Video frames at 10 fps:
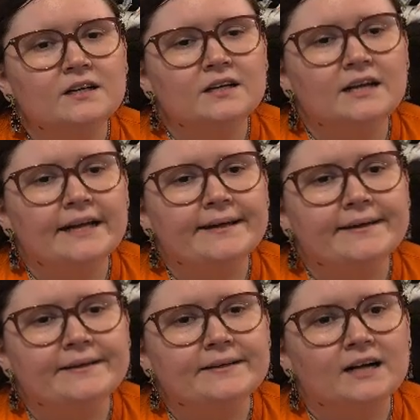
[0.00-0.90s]

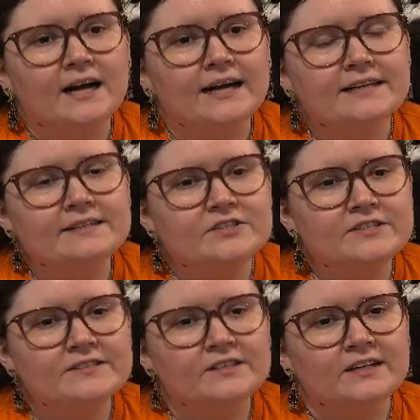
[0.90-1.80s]
And I
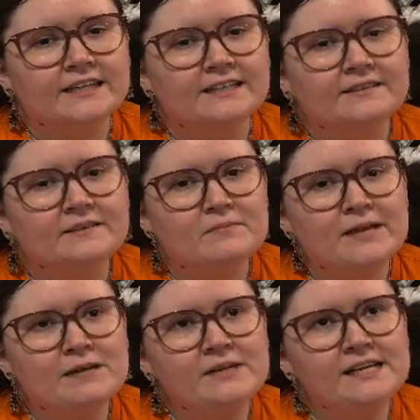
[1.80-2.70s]
just thought
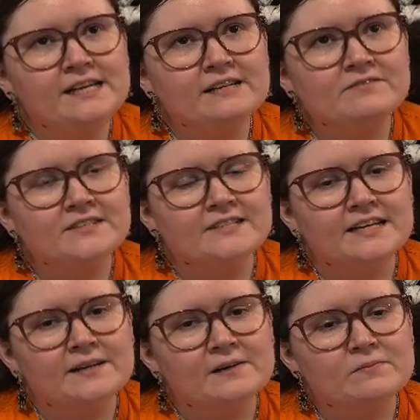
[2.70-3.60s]
maybe if
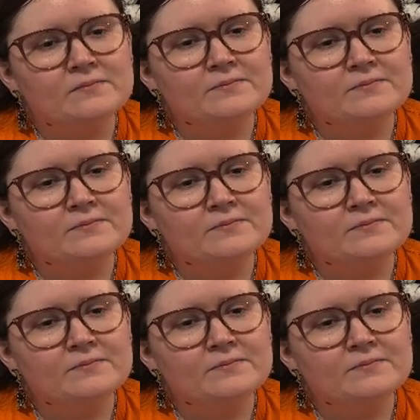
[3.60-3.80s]
Sam